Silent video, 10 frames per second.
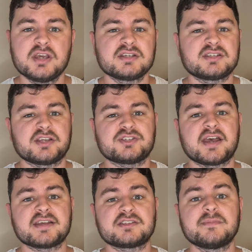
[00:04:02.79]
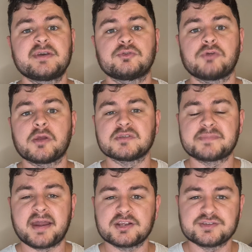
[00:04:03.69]
such as the middle rope
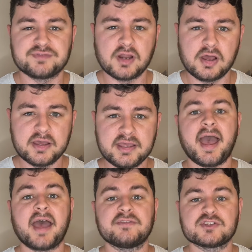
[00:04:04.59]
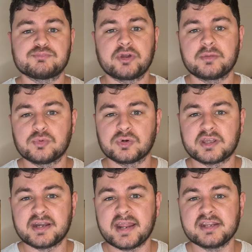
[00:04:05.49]
Spanish Fly and the springboard
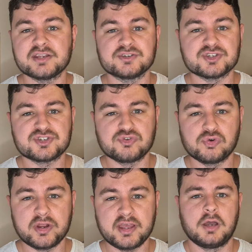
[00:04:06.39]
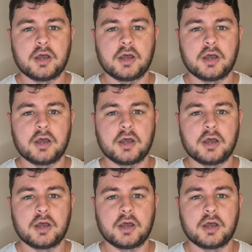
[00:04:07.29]
Canadian Destroyer.